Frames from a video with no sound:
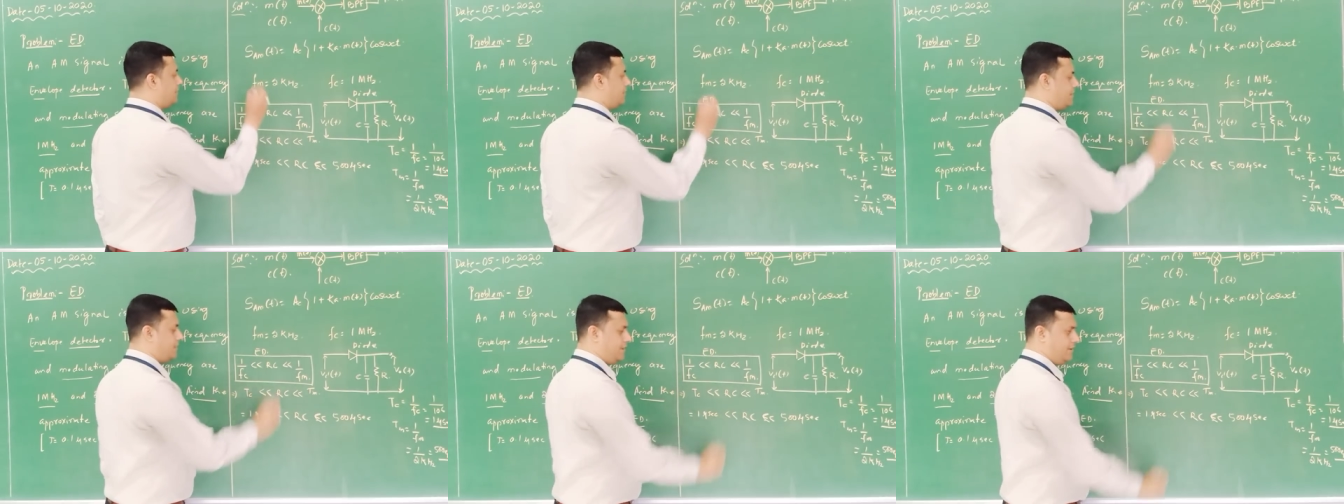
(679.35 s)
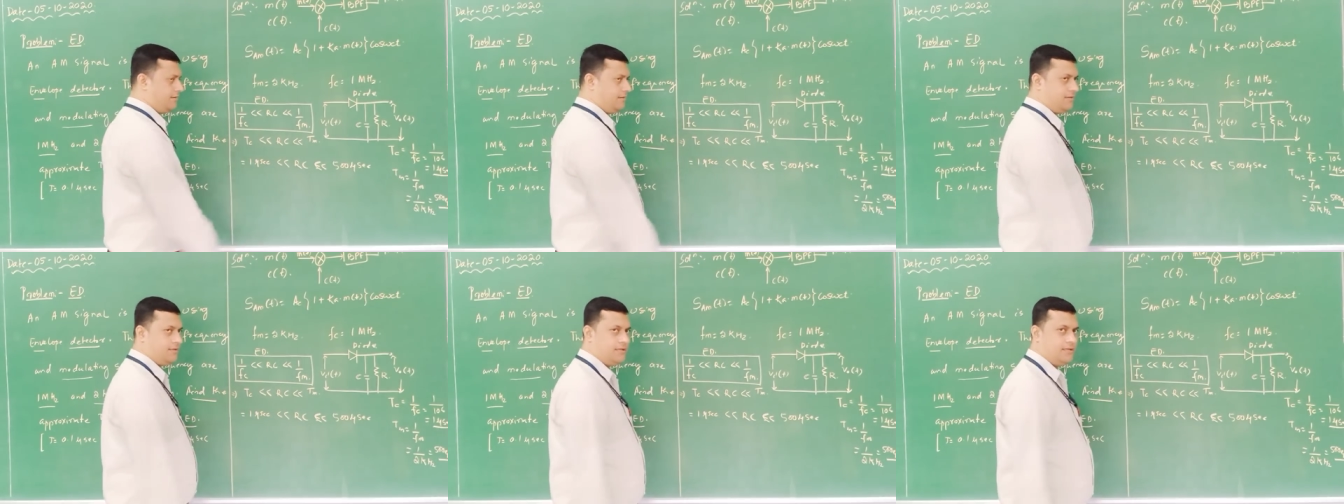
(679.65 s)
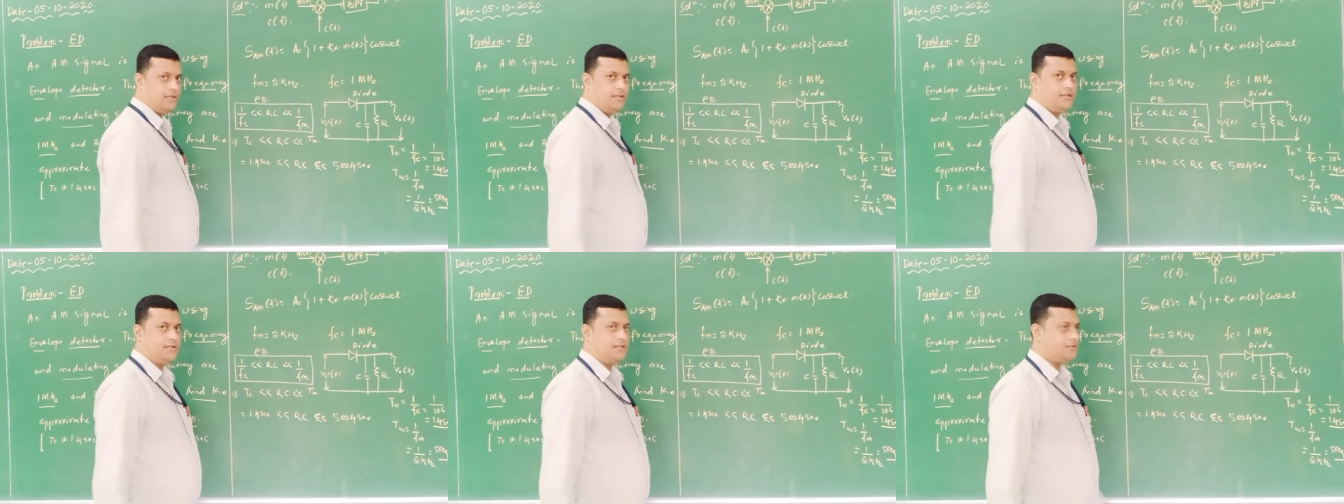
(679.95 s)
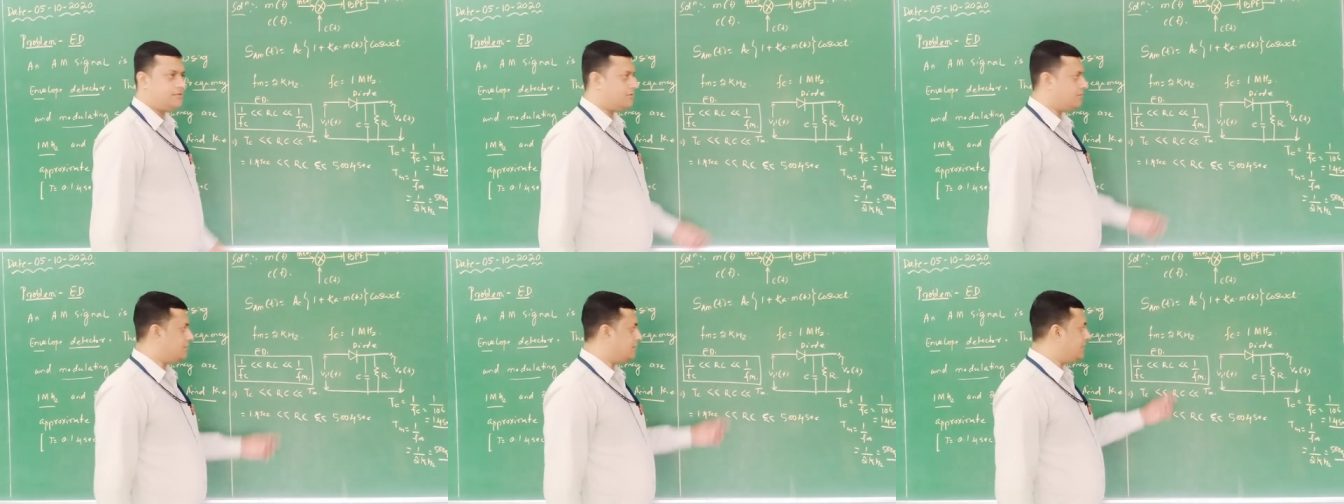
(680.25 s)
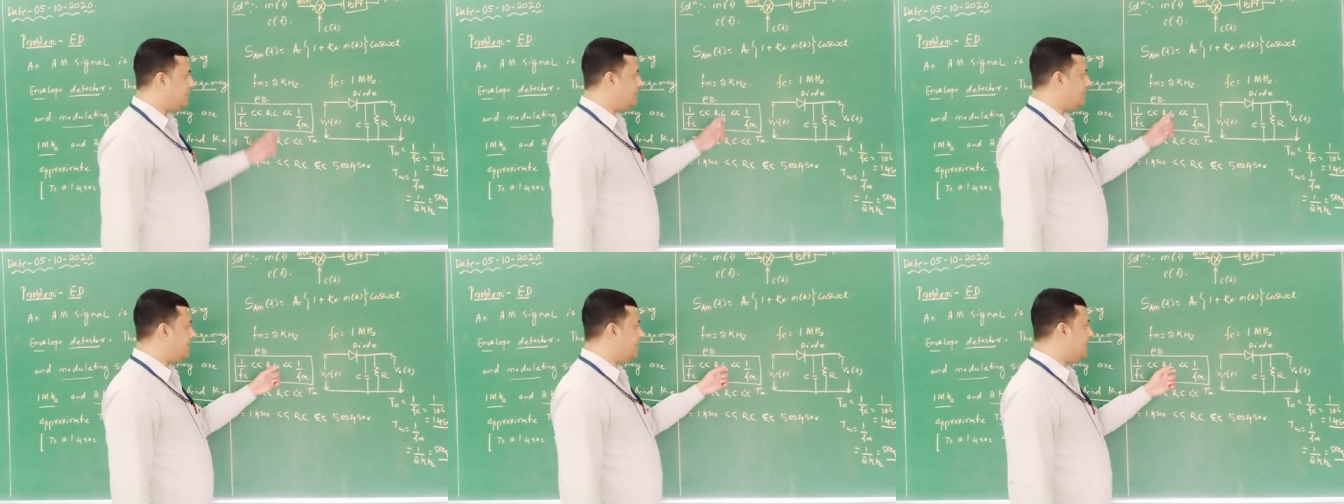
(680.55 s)
Then, so
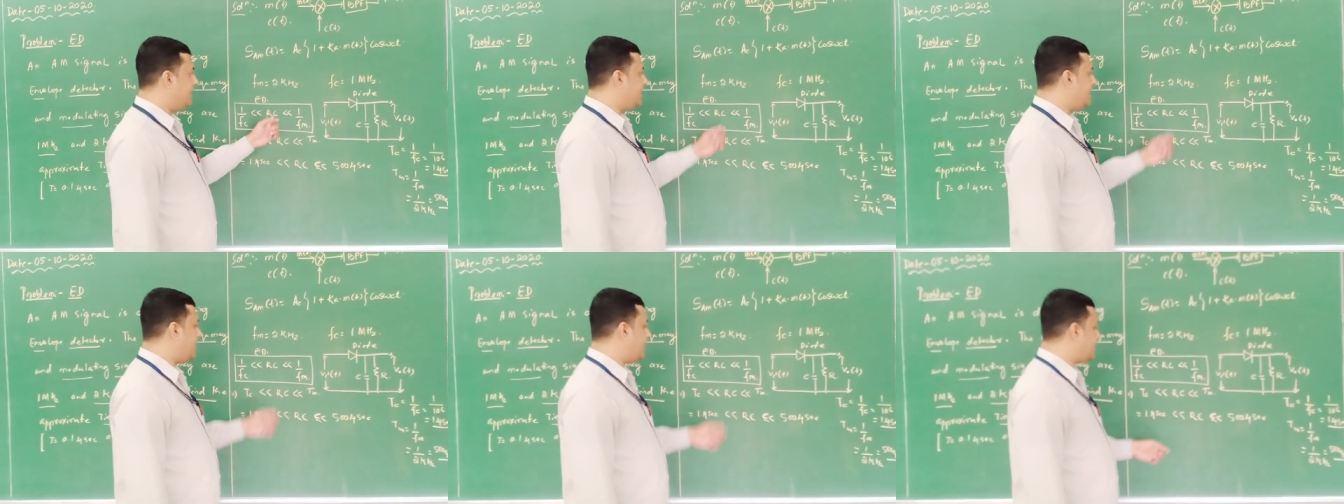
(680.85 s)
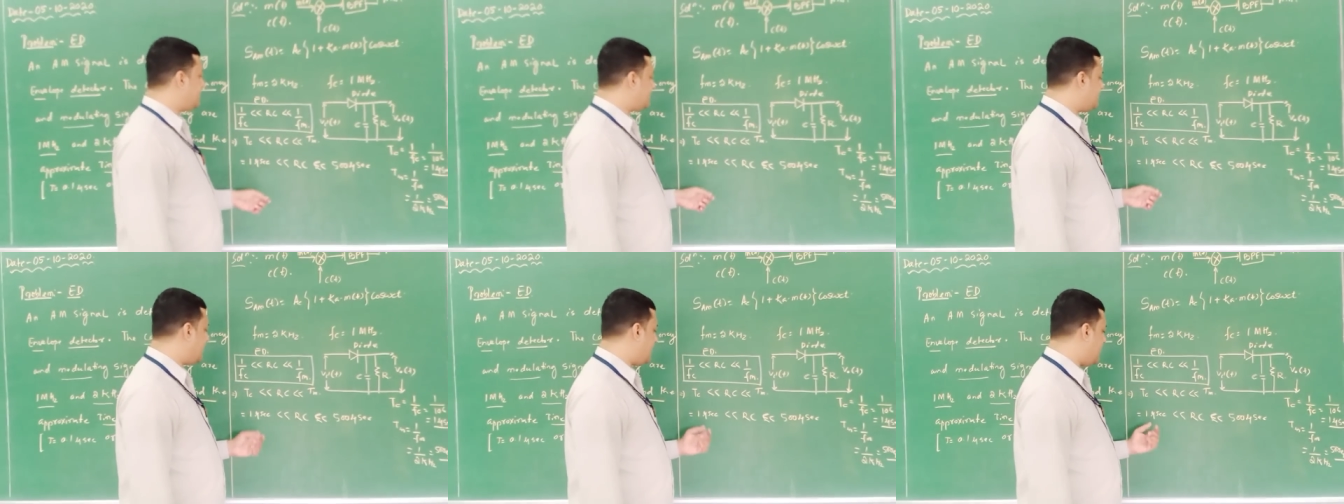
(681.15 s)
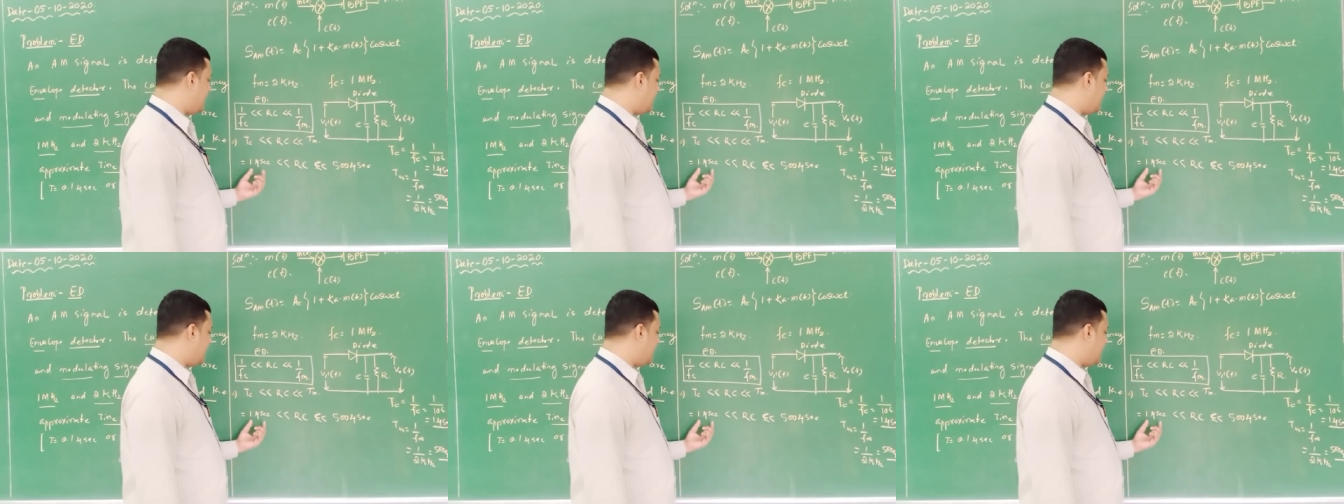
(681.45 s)
this indicates